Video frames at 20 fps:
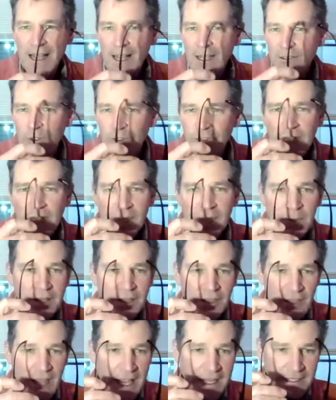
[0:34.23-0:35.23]
So gentlemen,
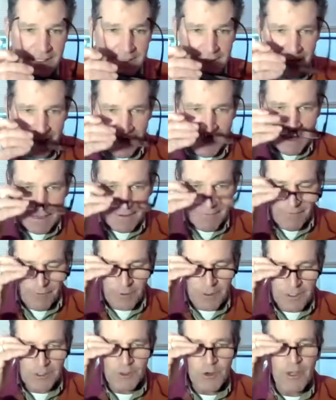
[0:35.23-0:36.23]
thanks again
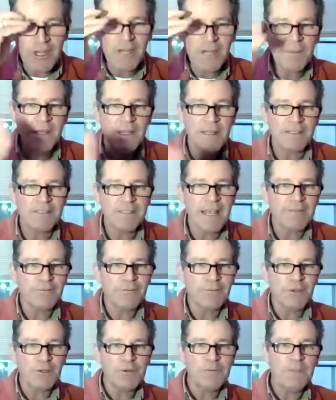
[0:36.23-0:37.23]
for joining me this
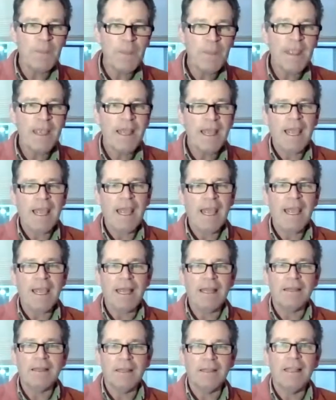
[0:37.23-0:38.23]
afternoon.
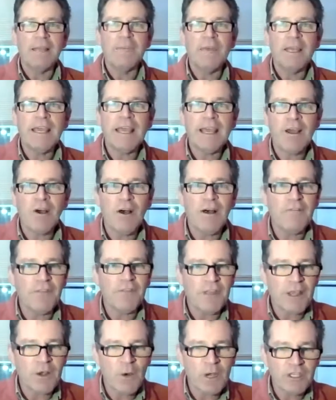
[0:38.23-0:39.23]
And let me kick off
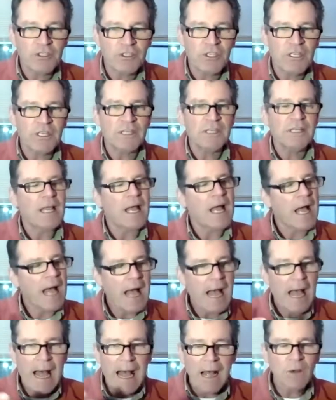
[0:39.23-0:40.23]
the question,
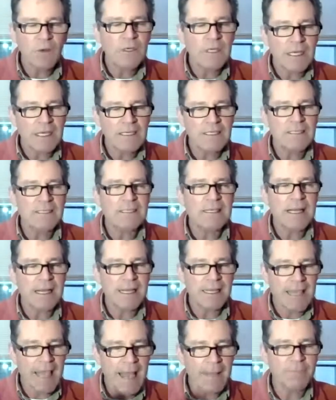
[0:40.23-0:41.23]
how does
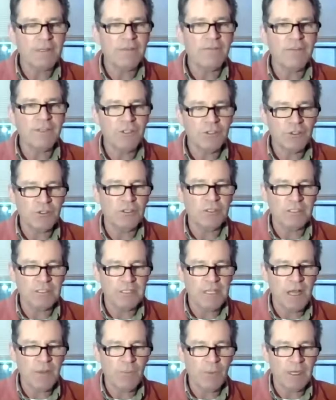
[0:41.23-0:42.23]
a captive insurance
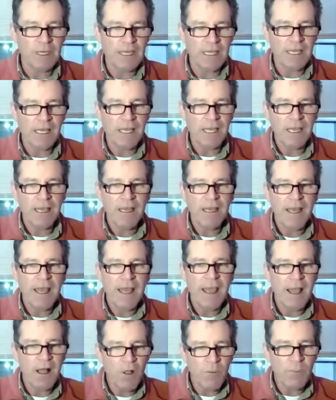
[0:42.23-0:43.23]
company
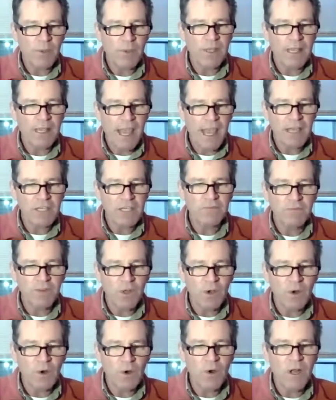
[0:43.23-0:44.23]
help cash
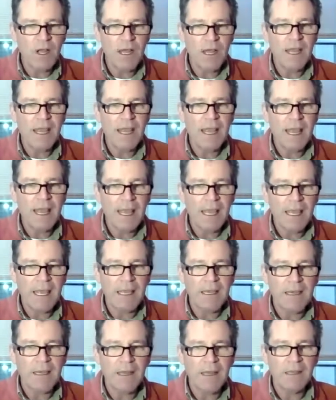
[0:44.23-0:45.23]
flow
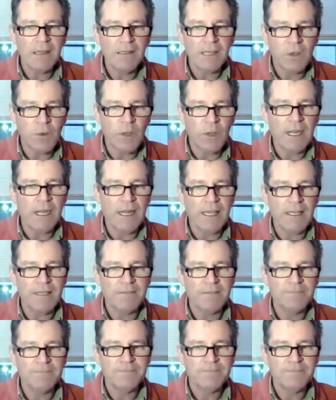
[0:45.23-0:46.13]
and liquidity?